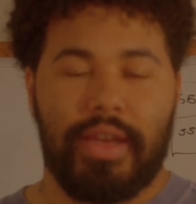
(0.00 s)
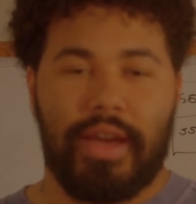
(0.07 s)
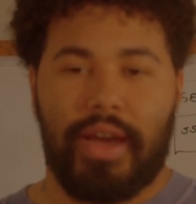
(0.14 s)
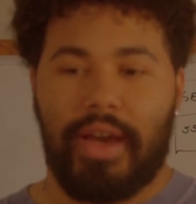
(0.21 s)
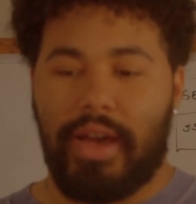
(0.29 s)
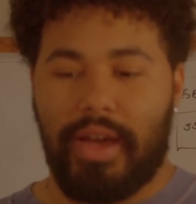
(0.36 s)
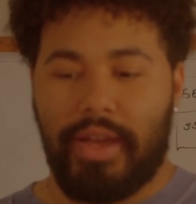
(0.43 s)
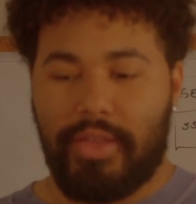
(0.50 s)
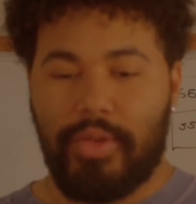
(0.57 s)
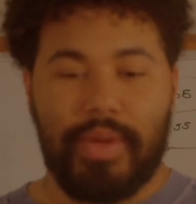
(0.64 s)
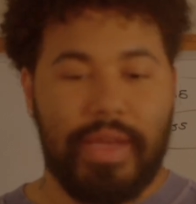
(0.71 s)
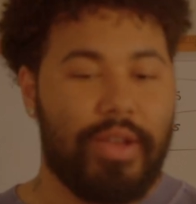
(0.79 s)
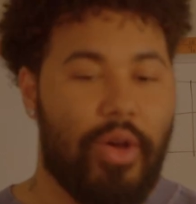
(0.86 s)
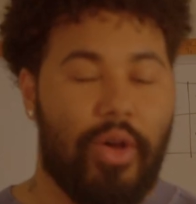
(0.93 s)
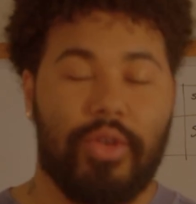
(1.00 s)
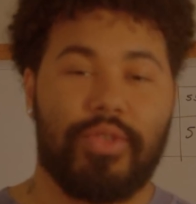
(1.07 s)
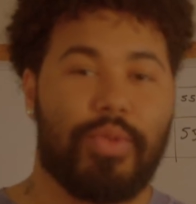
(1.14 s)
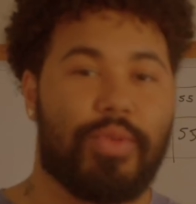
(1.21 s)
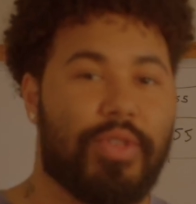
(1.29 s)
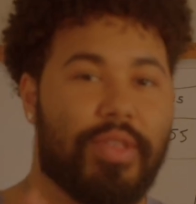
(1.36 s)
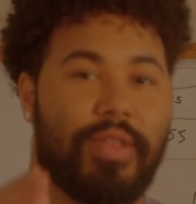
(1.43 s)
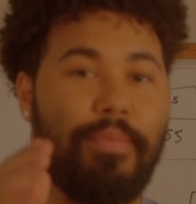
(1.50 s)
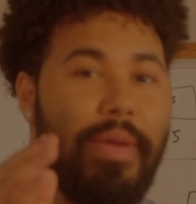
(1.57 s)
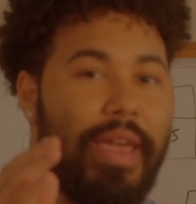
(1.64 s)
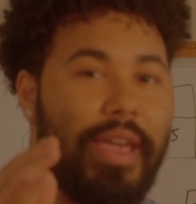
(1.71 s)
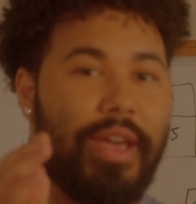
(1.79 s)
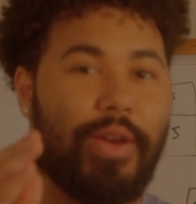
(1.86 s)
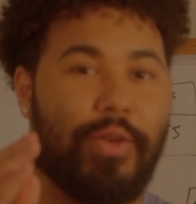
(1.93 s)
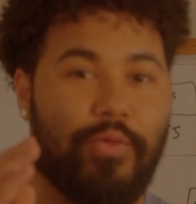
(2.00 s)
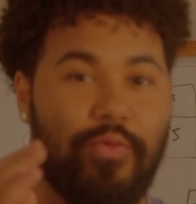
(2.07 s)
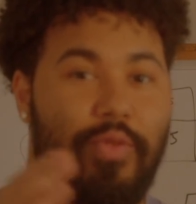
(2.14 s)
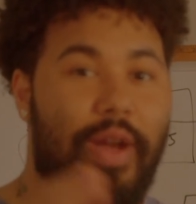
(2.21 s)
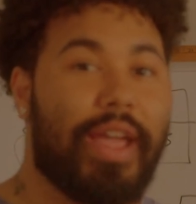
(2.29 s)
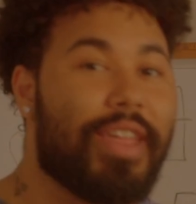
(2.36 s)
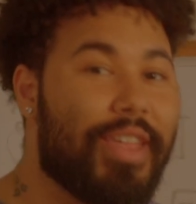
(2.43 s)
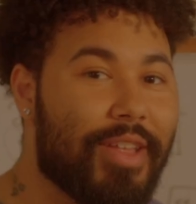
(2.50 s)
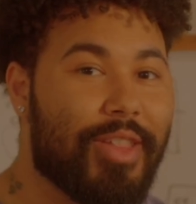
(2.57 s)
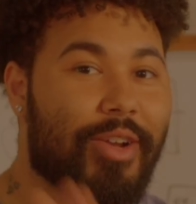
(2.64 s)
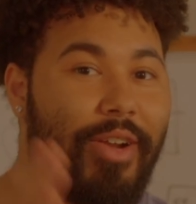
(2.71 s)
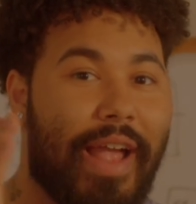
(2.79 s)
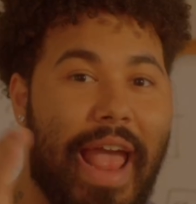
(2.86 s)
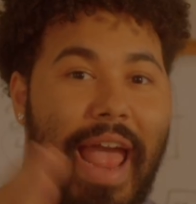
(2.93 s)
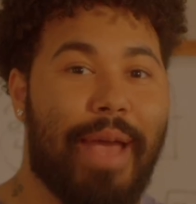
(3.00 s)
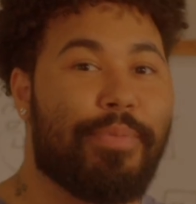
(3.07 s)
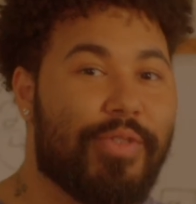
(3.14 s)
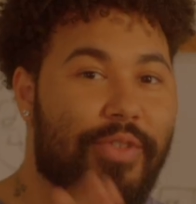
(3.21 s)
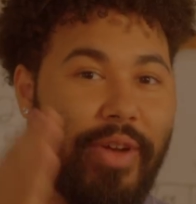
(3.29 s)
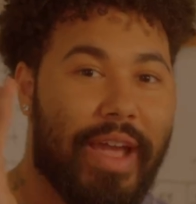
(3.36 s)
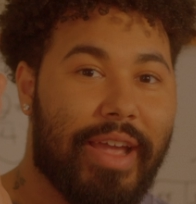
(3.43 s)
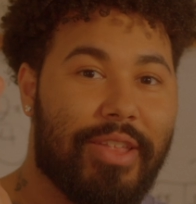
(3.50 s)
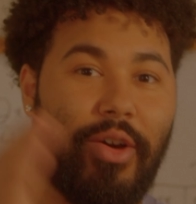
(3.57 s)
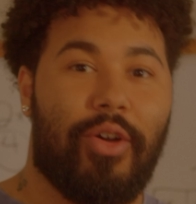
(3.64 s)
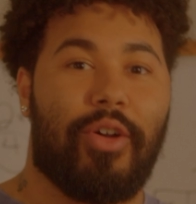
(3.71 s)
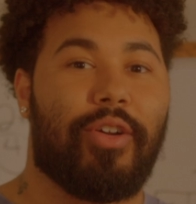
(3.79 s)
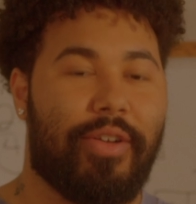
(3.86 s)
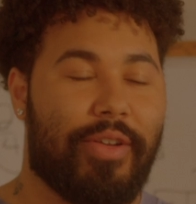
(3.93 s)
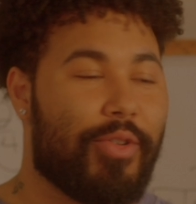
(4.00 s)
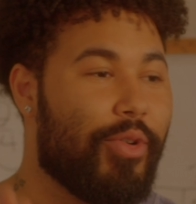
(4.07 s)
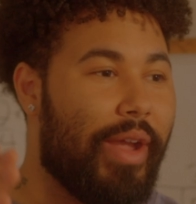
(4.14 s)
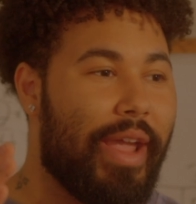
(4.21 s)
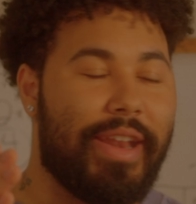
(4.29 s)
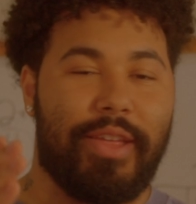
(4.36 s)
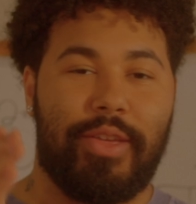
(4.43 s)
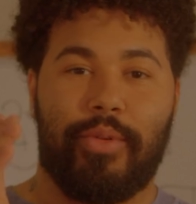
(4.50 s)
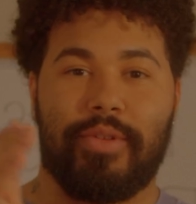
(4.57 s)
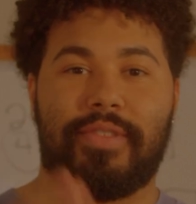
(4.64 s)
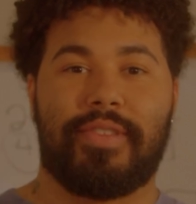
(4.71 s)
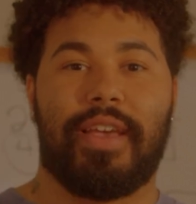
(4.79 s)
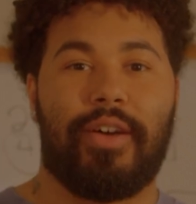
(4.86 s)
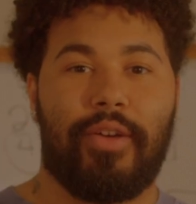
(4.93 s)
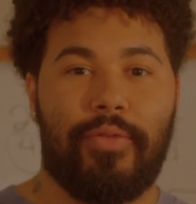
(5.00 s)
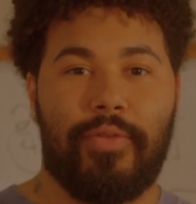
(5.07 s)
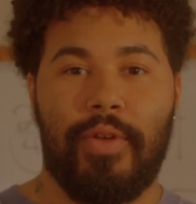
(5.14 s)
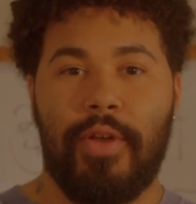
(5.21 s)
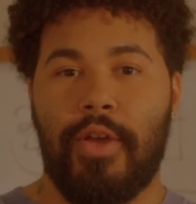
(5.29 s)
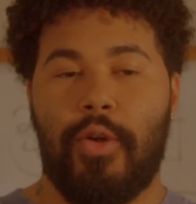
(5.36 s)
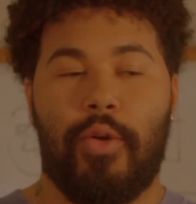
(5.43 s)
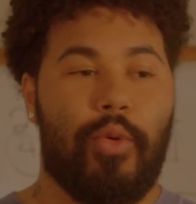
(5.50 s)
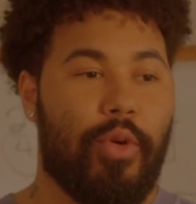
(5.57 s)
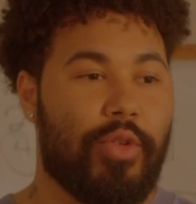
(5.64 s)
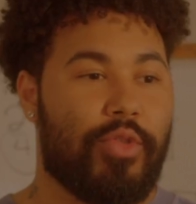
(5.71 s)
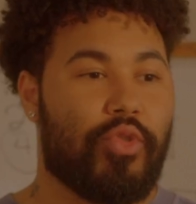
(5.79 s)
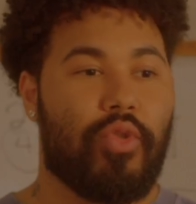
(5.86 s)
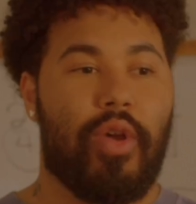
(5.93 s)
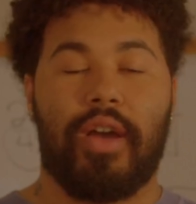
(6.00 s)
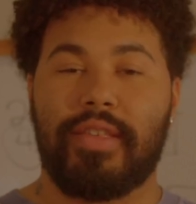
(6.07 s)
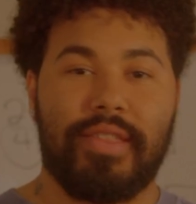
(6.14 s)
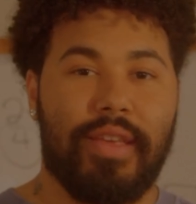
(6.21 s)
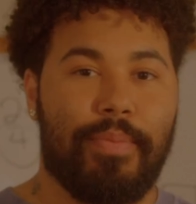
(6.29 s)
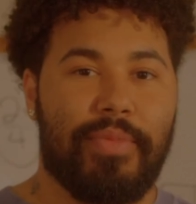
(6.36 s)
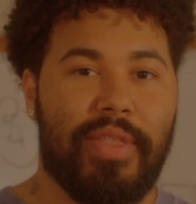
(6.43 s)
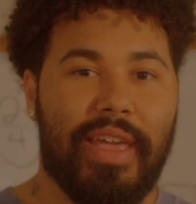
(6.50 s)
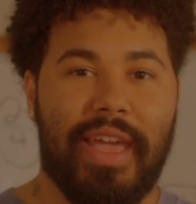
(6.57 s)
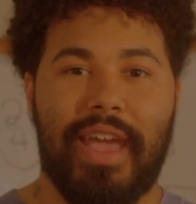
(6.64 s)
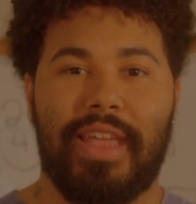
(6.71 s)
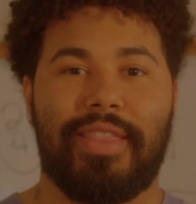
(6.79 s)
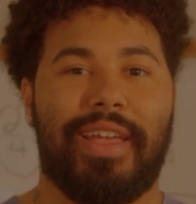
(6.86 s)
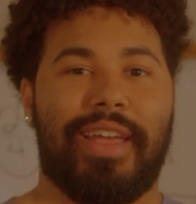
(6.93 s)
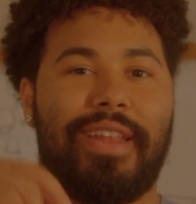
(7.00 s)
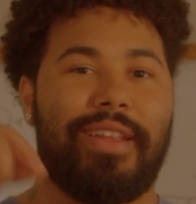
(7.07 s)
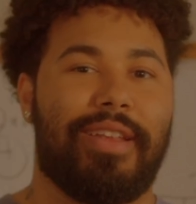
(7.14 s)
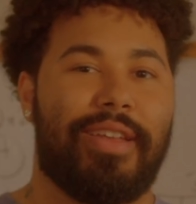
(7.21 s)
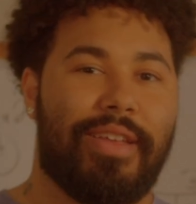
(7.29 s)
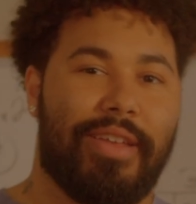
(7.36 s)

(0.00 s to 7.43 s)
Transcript: You can also just make regular abstract art, create it yourself, or draw something, and then,